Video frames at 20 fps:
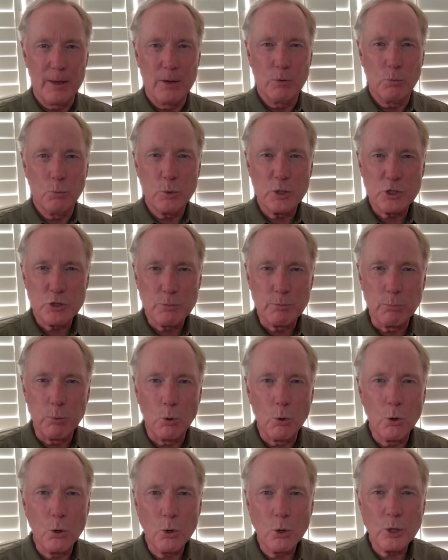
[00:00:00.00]
which
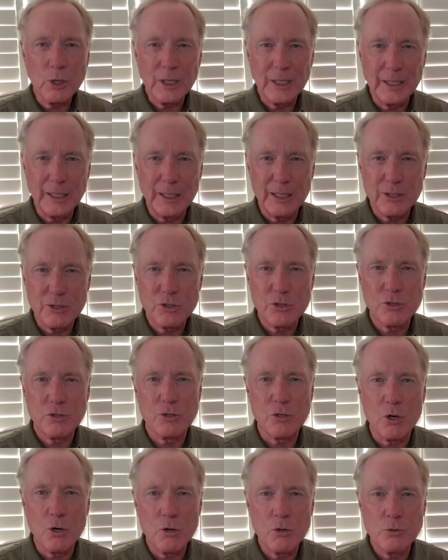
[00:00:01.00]
bore in its
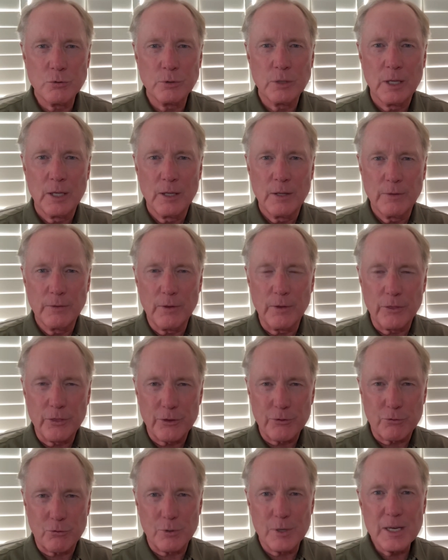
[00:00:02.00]
stone the
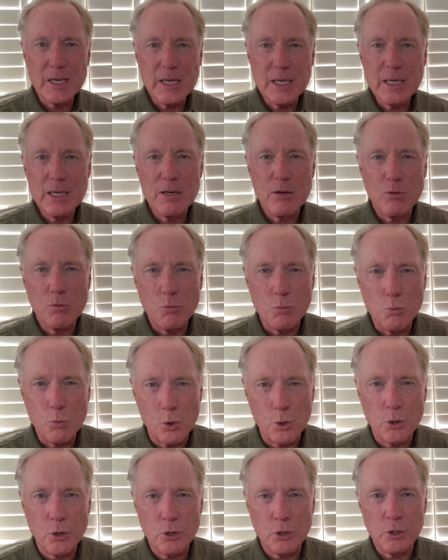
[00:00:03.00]
three
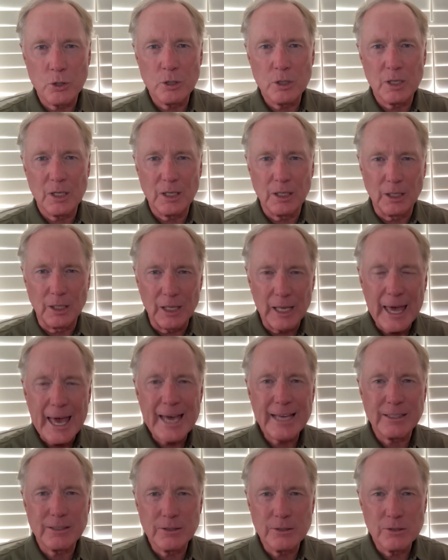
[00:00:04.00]
word
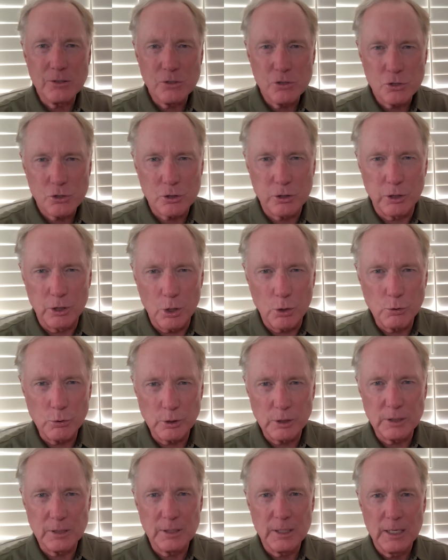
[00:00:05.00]
Latin
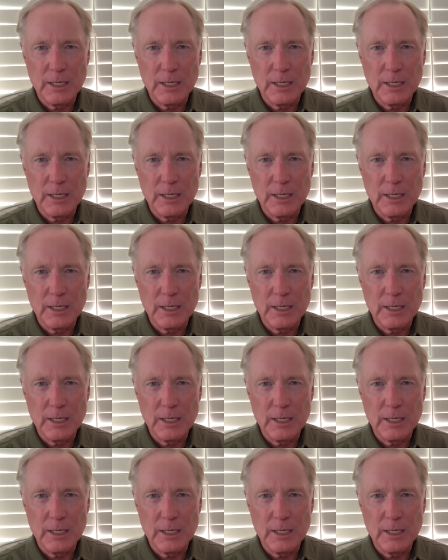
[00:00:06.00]
slogan,